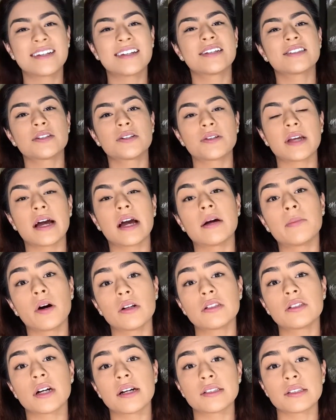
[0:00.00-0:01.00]
So yeah, I
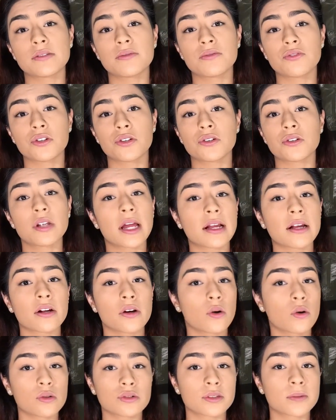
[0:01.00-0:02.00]
apologize if you're like an
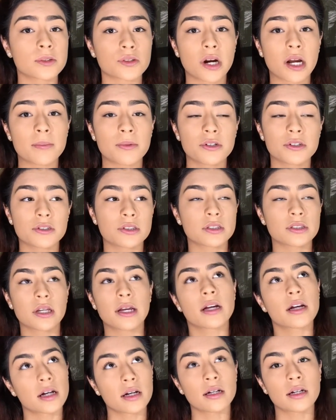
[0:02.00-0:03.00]
old subscriber and you're just
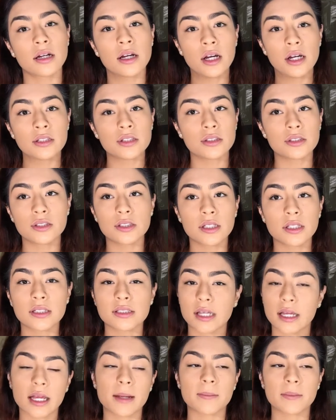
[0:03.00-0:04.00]
like, she's using the
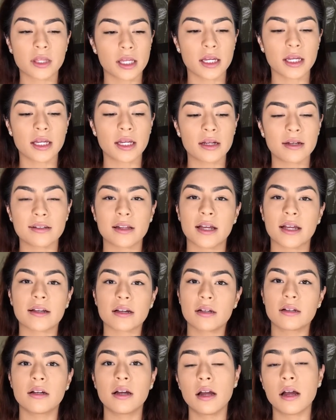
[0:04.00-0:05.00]
same thing. Like,
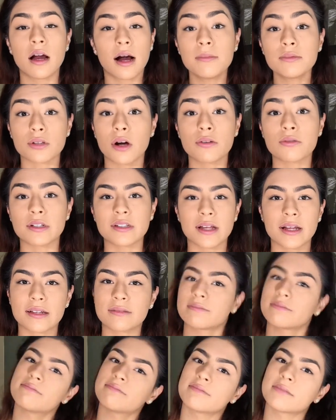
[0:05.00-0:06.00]
I'm sorry,
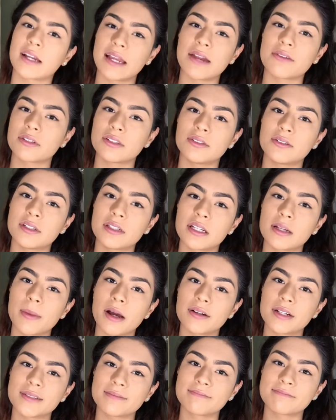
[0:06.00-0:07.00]
like, I can't really do anything
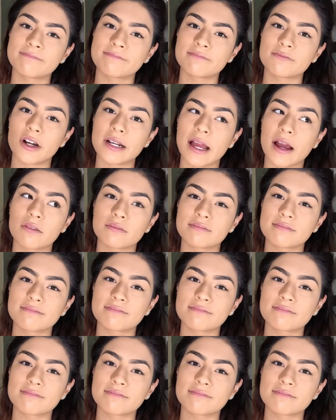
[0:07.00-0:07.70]
about it right now.